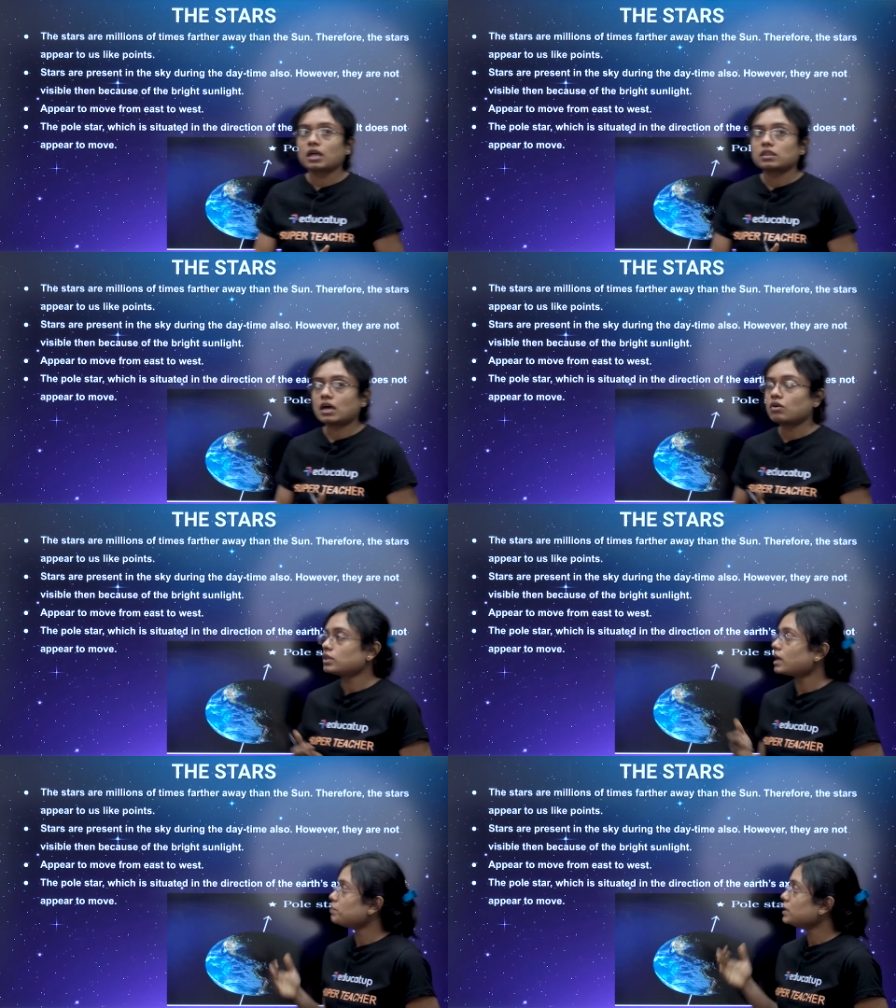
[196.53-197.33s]
Now
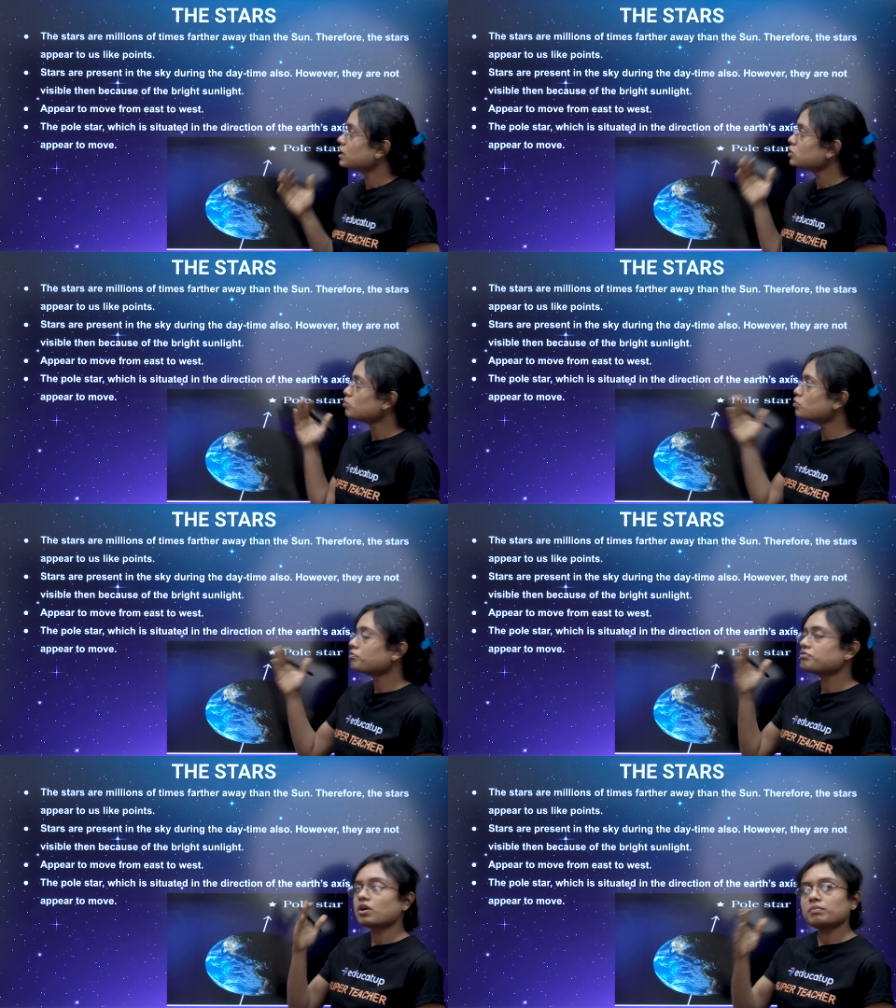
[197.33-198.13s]
they appear to
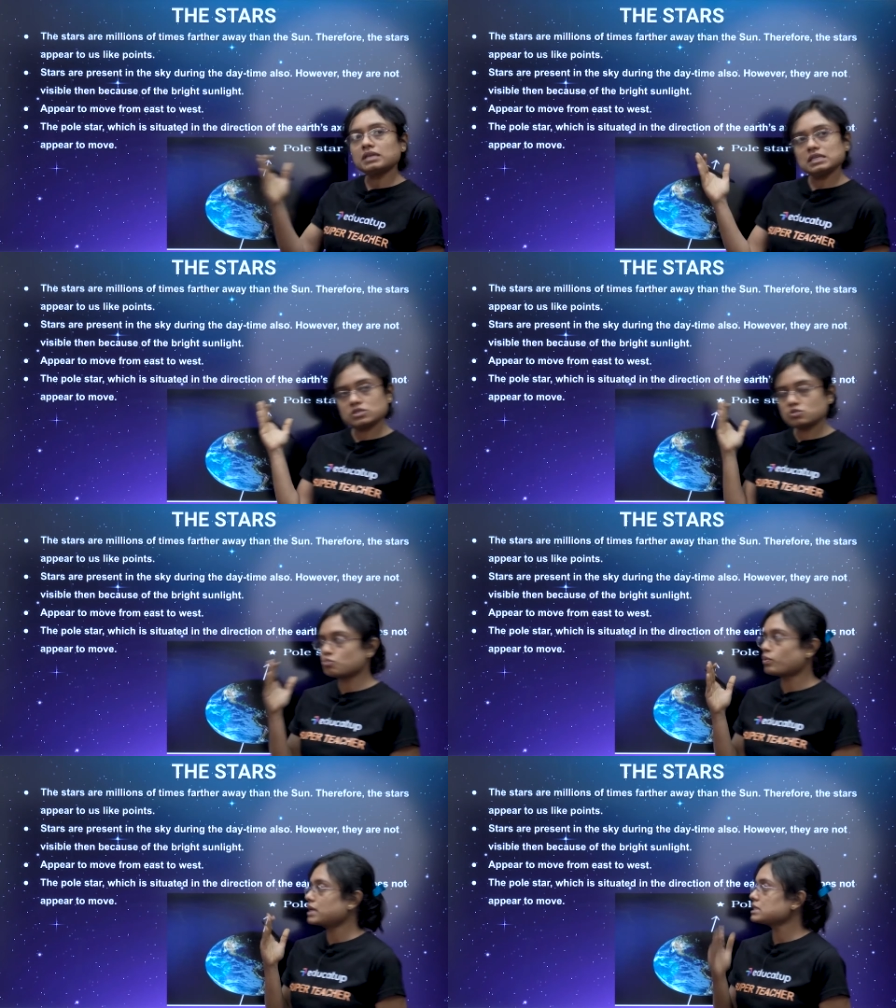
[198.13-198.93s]
move from east to
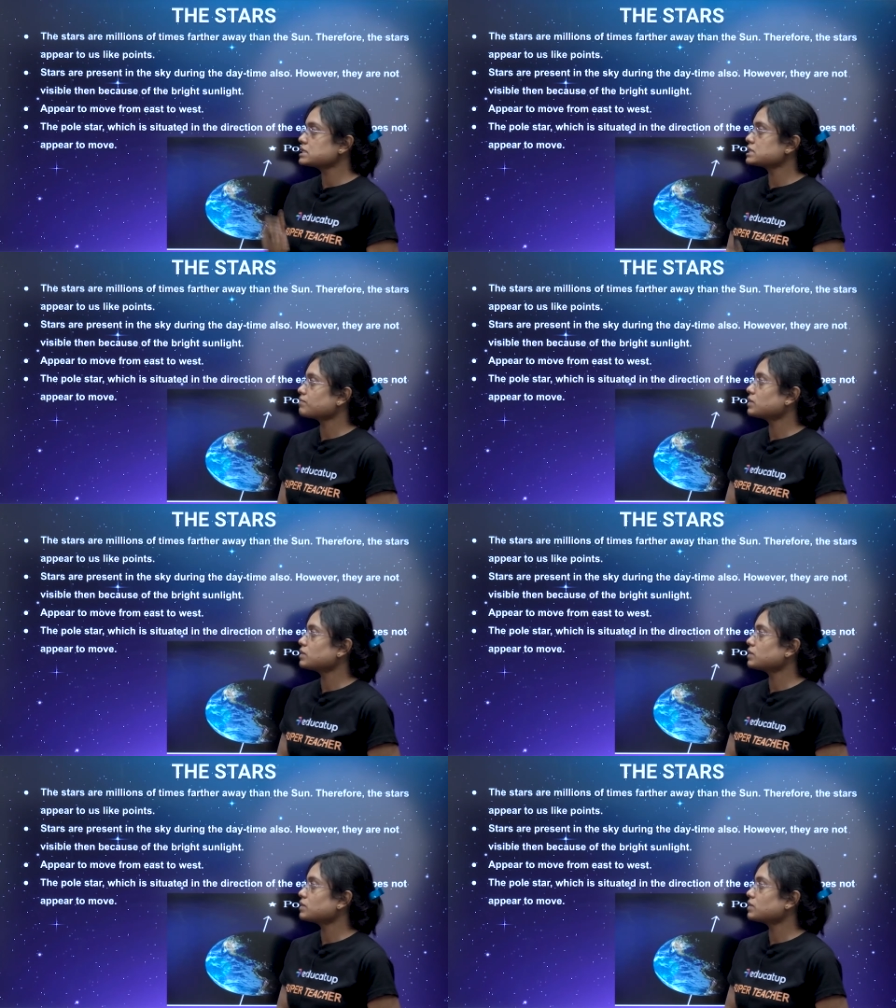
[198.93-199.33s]
west.